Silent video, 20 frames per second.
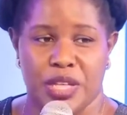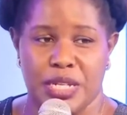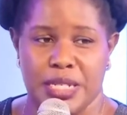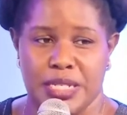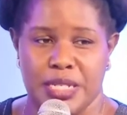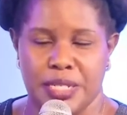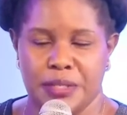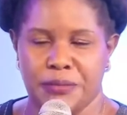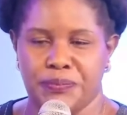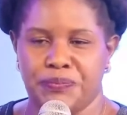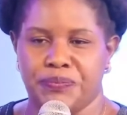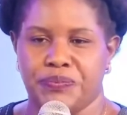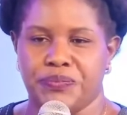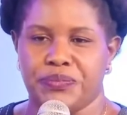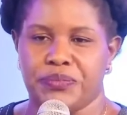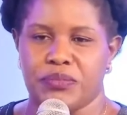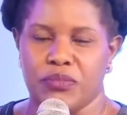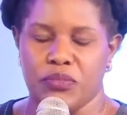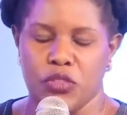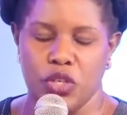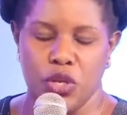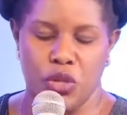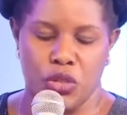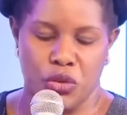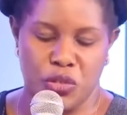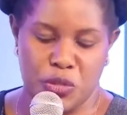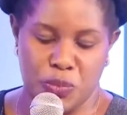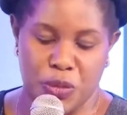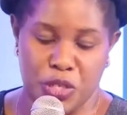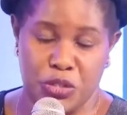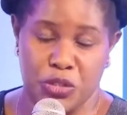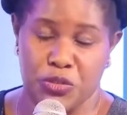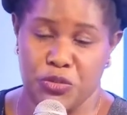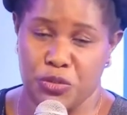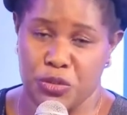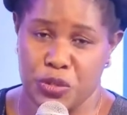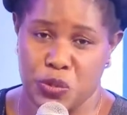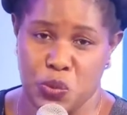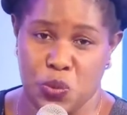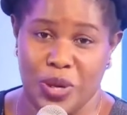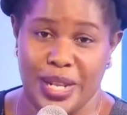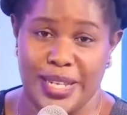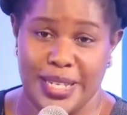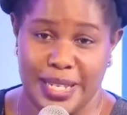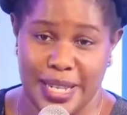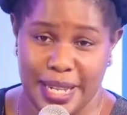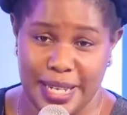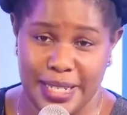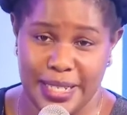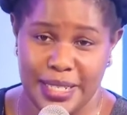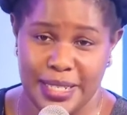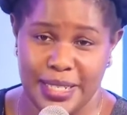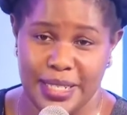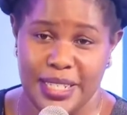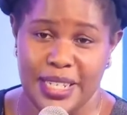that day, those passion fruits were done.